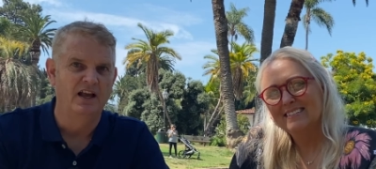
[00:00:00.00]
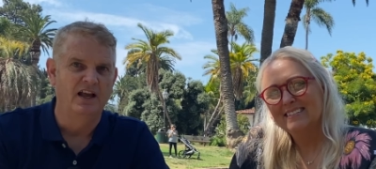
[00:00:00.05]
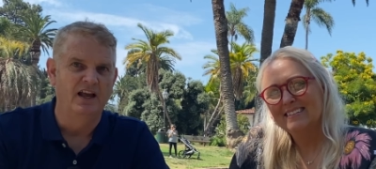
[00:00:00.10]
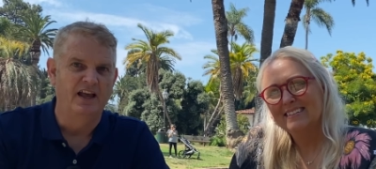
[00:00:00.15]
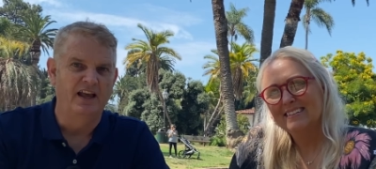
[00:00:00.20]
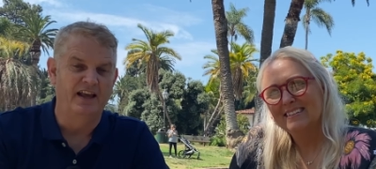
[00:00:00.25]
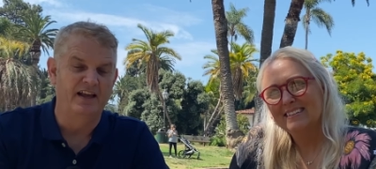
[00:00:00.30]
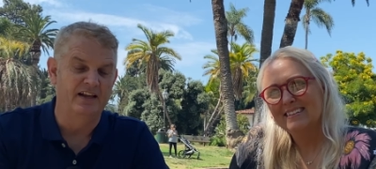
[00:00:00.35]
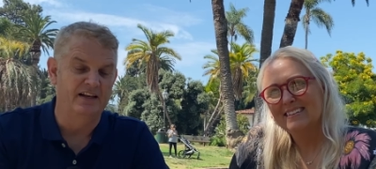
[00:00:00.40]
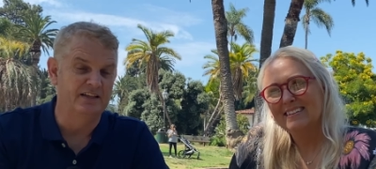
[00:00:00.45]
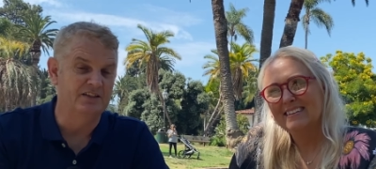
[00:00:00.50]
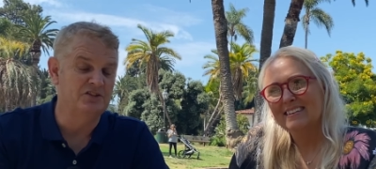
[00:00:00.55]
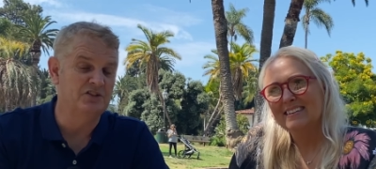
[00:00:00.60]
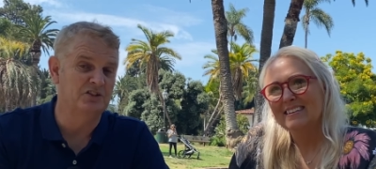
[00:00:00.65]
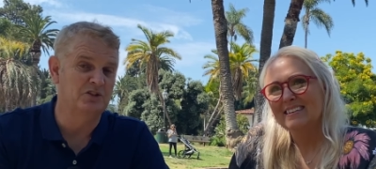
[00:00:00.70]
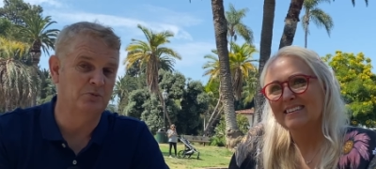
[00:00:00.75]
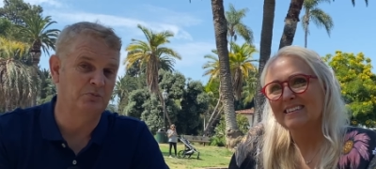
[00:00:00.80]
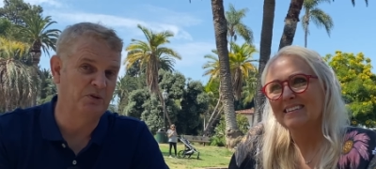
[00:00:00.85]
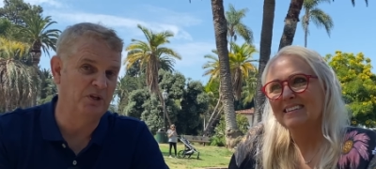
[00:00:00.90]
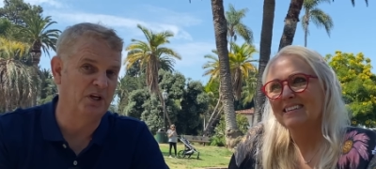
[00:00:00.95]
Speaker 1: and it's just a
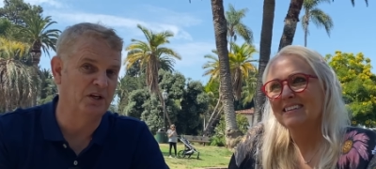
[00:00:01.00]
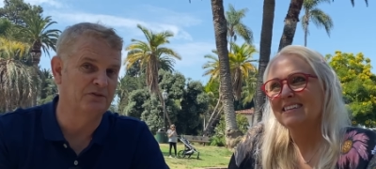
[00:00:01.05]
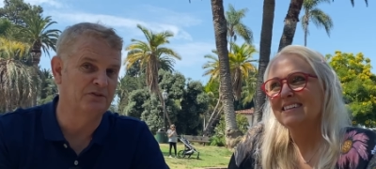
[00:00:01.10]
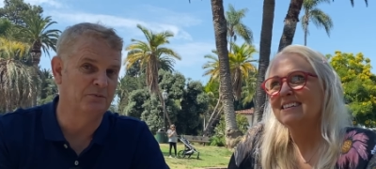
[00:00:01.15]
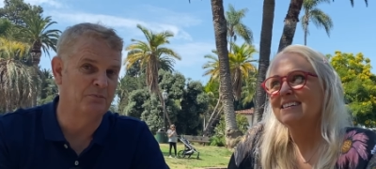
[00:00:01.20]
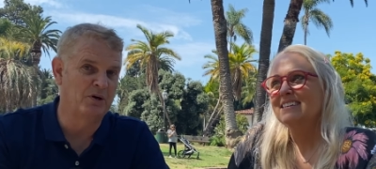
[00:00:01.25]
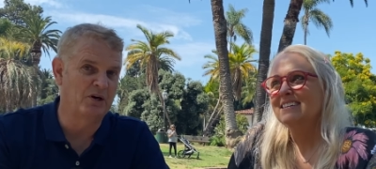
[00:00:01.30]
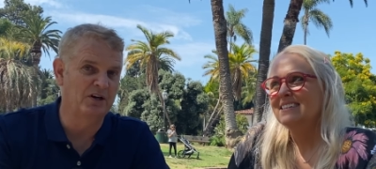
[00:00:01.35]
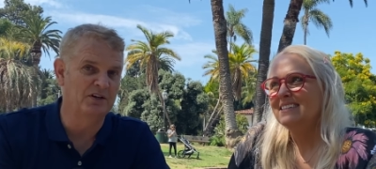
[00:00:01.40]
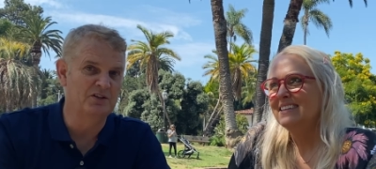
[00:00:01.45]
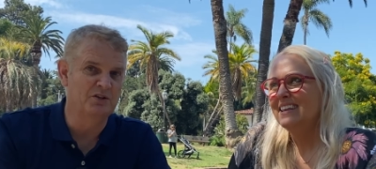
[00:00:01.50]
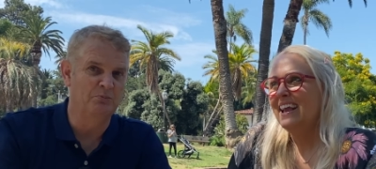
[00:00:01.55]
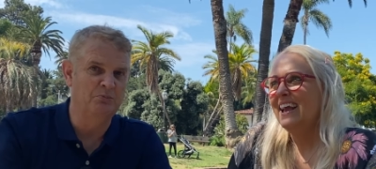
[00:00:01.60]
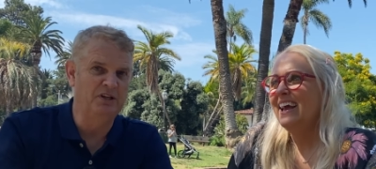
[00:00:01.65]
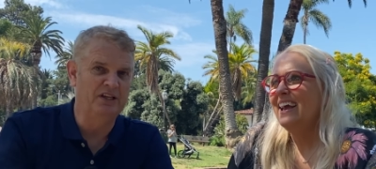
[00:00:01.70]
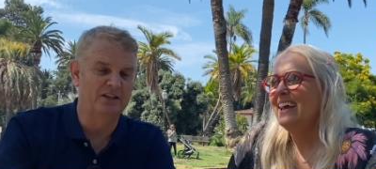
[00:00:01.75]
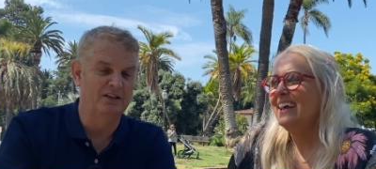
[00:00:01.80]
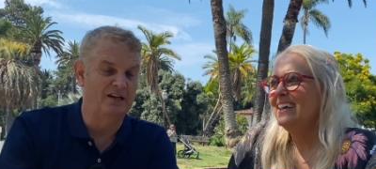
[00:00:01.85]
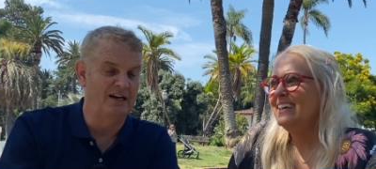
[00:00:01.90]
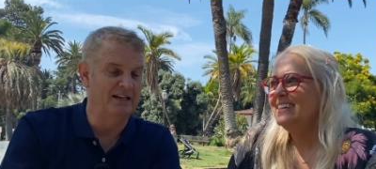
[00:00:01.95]
beautiful park to yes. be in.
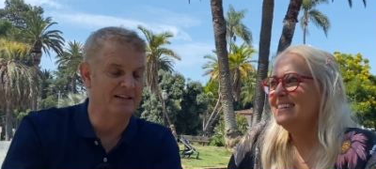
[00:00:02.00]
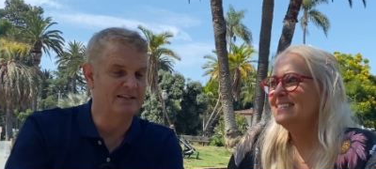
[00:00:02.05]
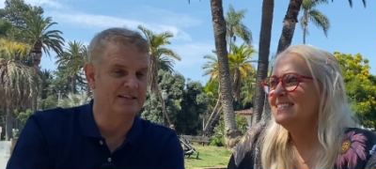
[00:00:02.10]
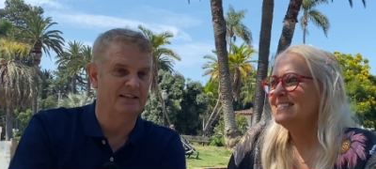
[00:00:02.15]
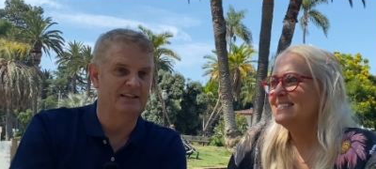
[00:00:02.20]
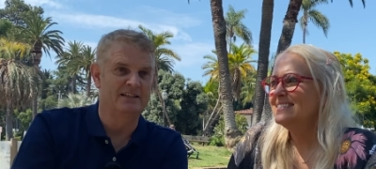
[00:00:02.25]
Lots of